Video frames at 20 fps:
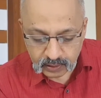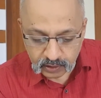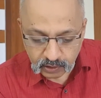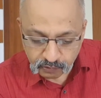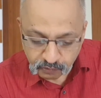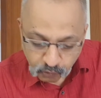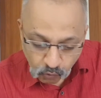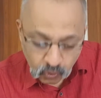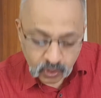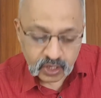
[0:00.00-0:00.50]

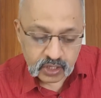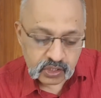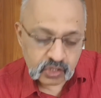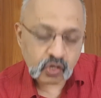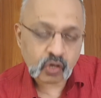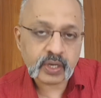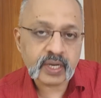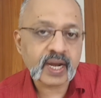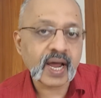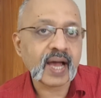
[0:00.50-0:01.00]
The
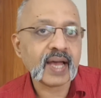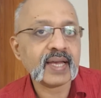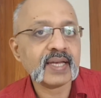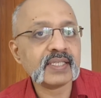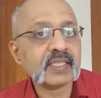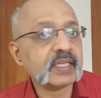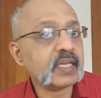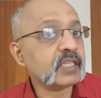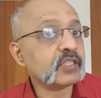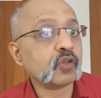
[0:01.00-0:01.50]
focus in
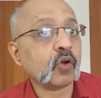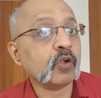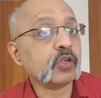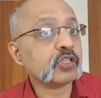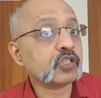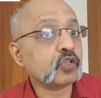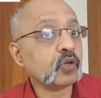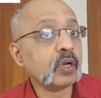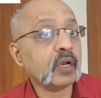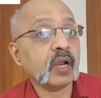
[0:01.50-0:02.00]
ISC is
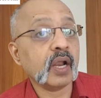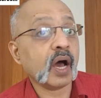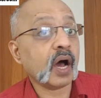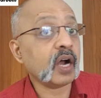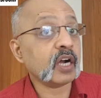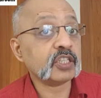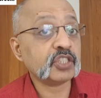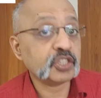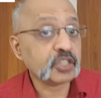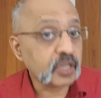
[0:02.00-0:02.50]
also
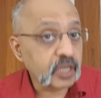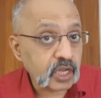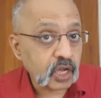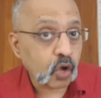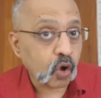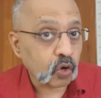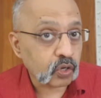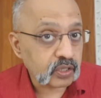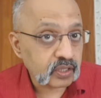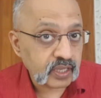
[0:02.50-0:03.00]

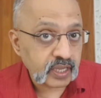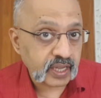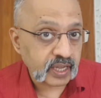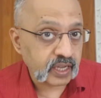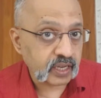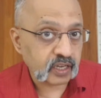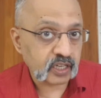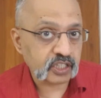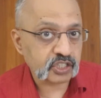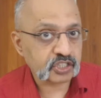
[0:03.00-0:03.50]
largely on the
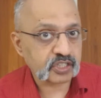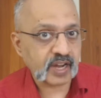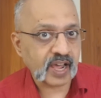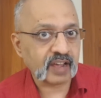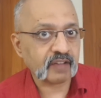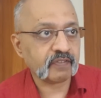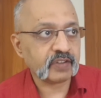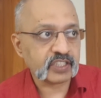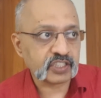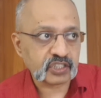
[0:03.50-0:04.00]
English
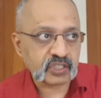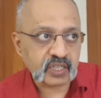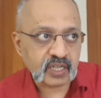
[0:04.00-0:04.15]
language.